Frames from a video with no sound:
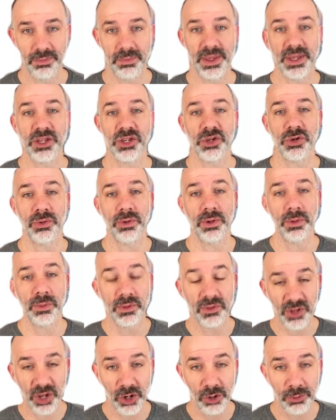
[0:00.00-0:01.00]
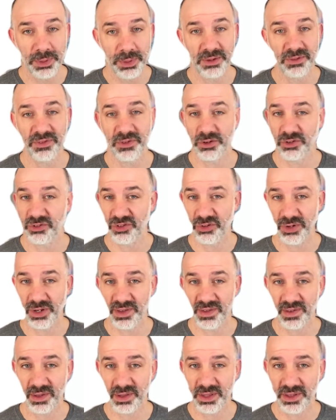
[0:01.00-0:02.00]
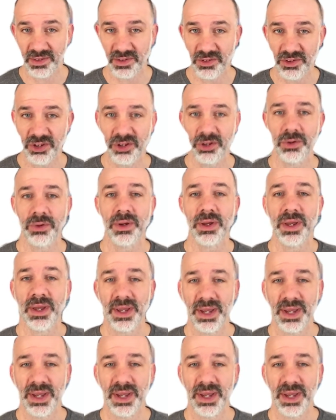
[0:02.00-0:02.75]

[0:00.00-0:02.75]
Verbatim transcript: make sure it was open for students to listen to,